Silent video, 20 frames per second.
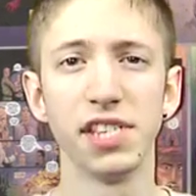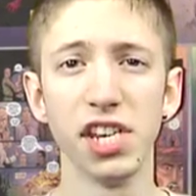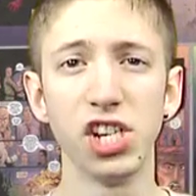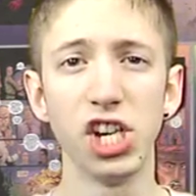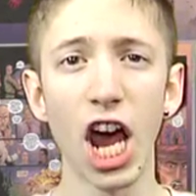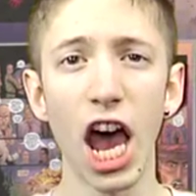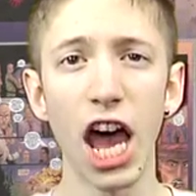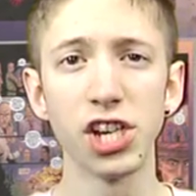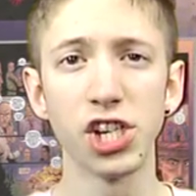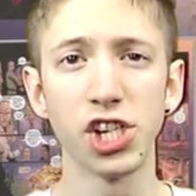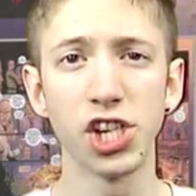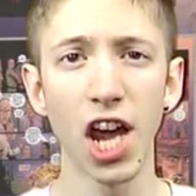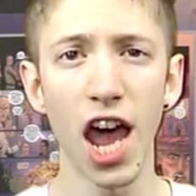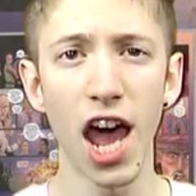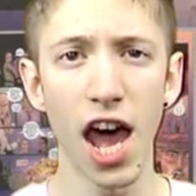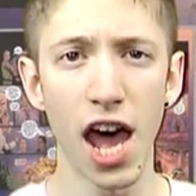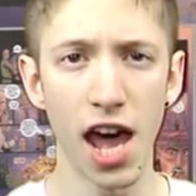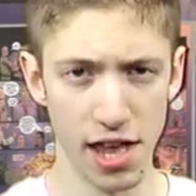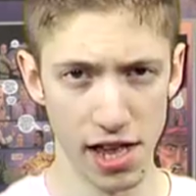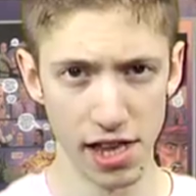Sajad
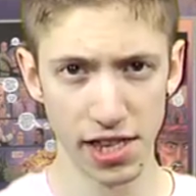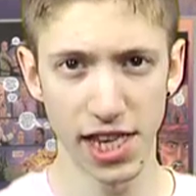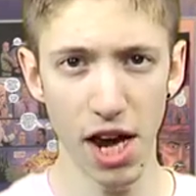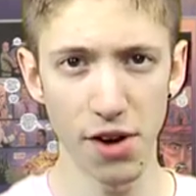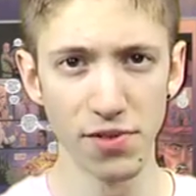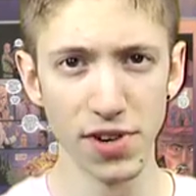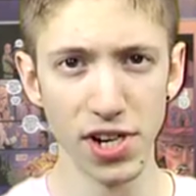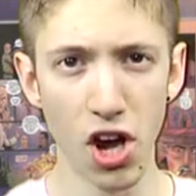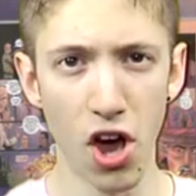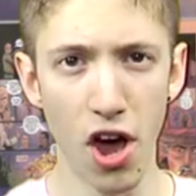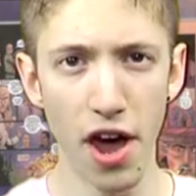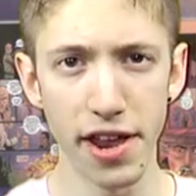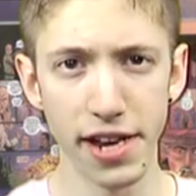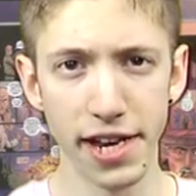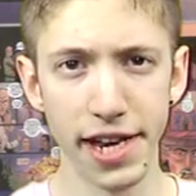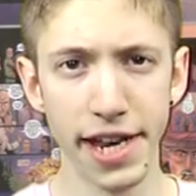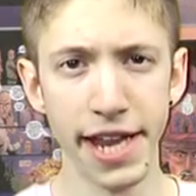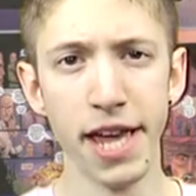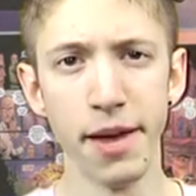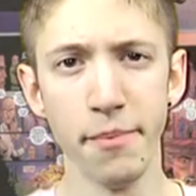Shah, Terry
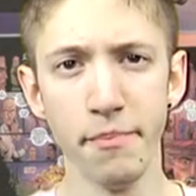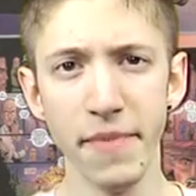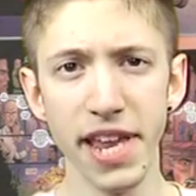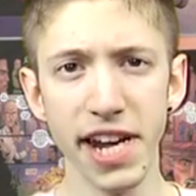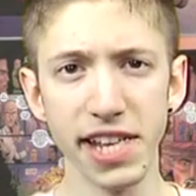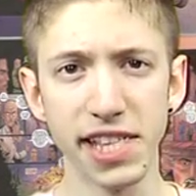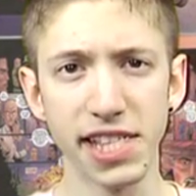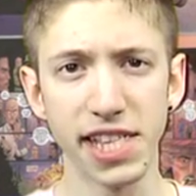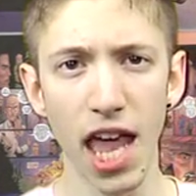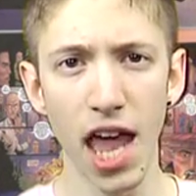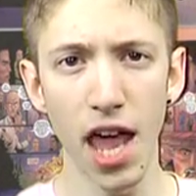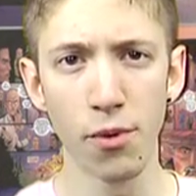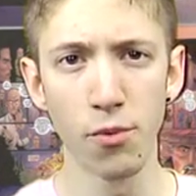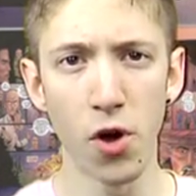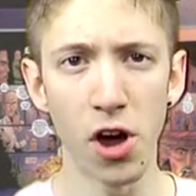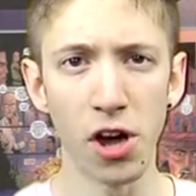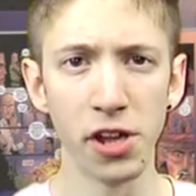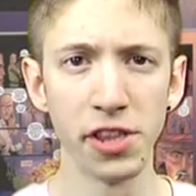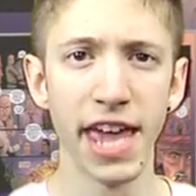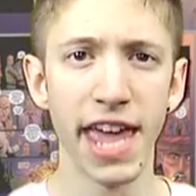Naughton, Mina
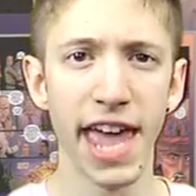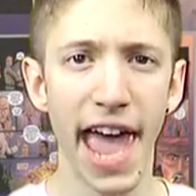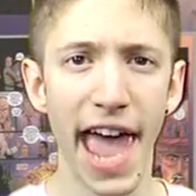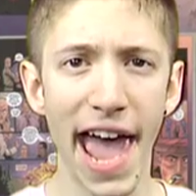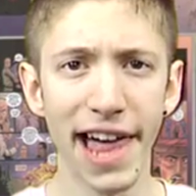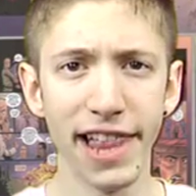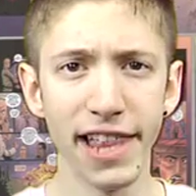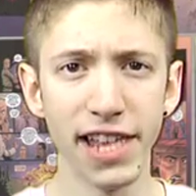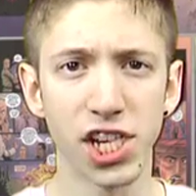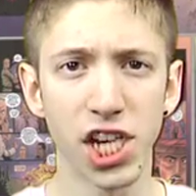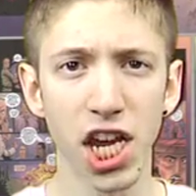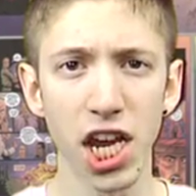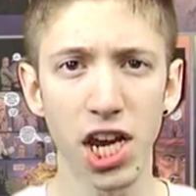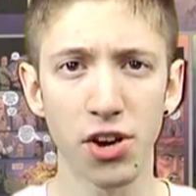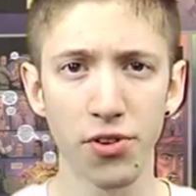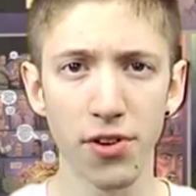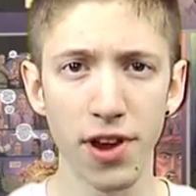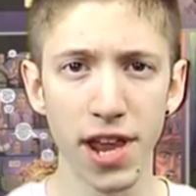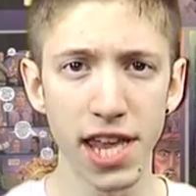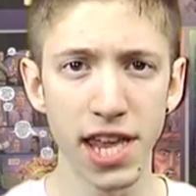Sanwald, Alan
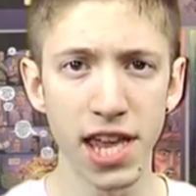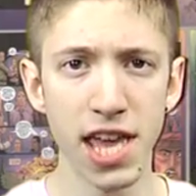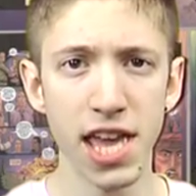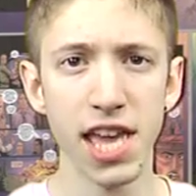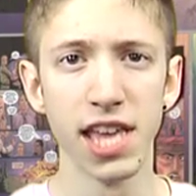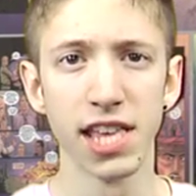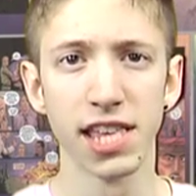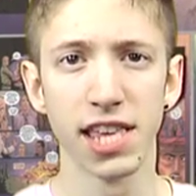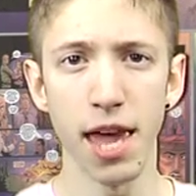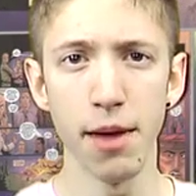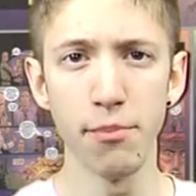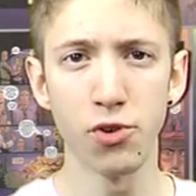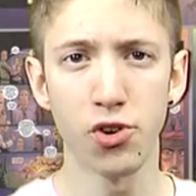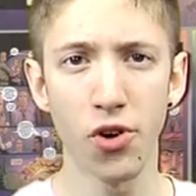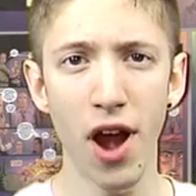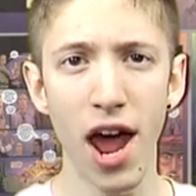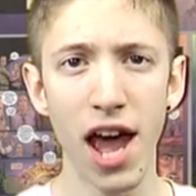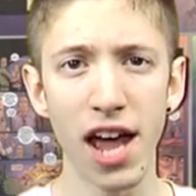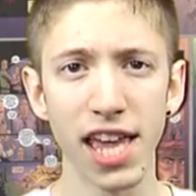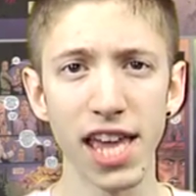Chickering, Kim
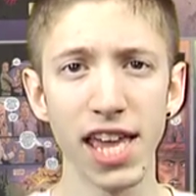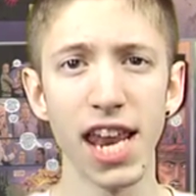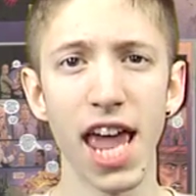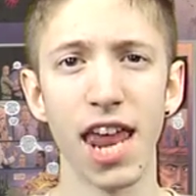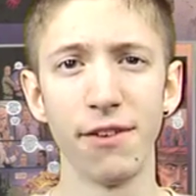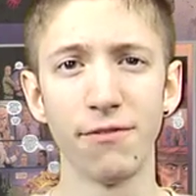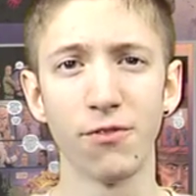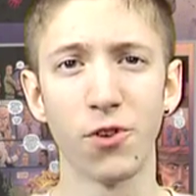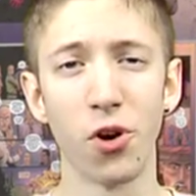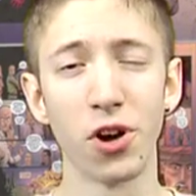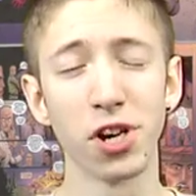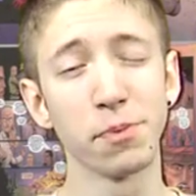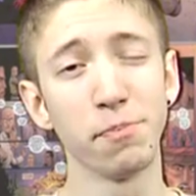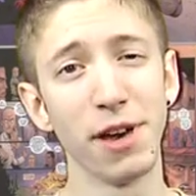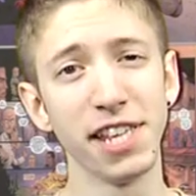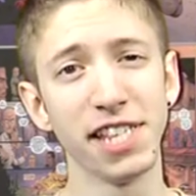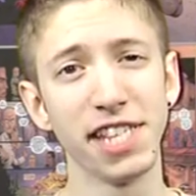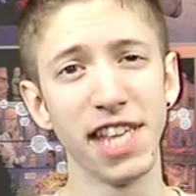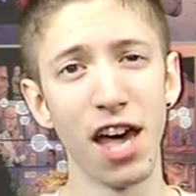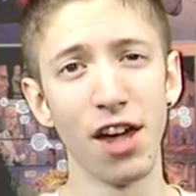Crockett, and of course
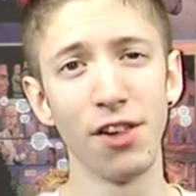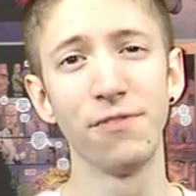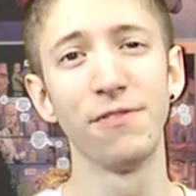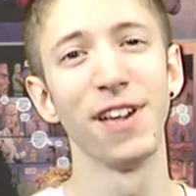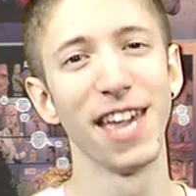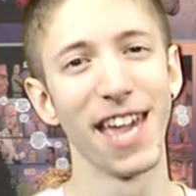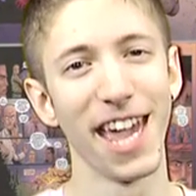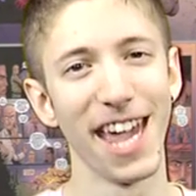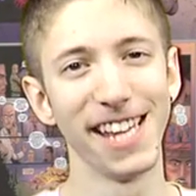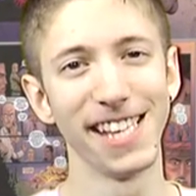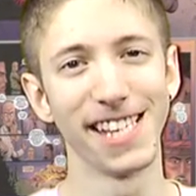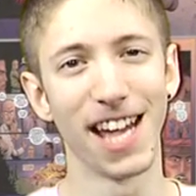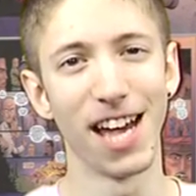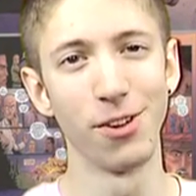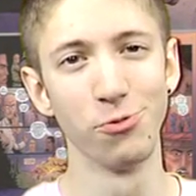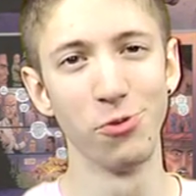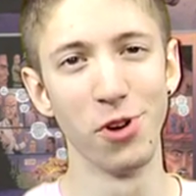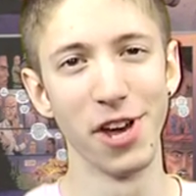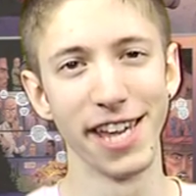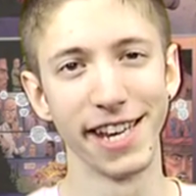myself,
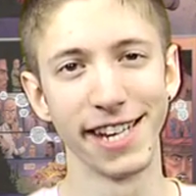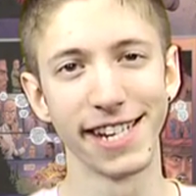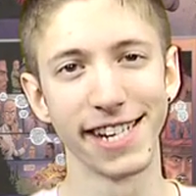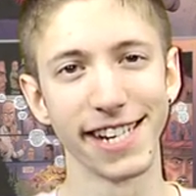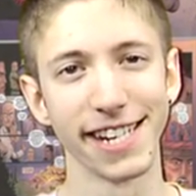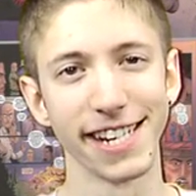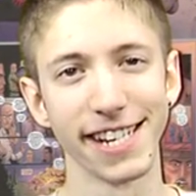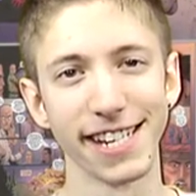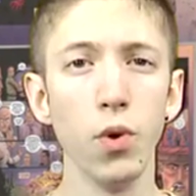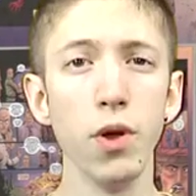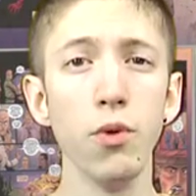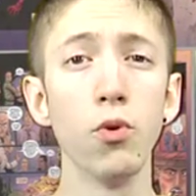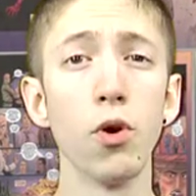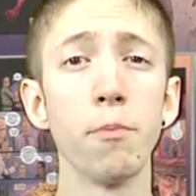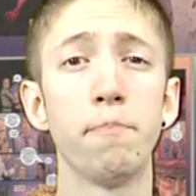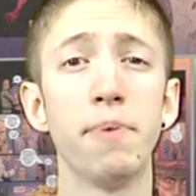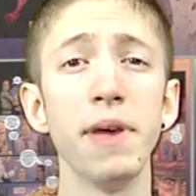Etan Wish. We were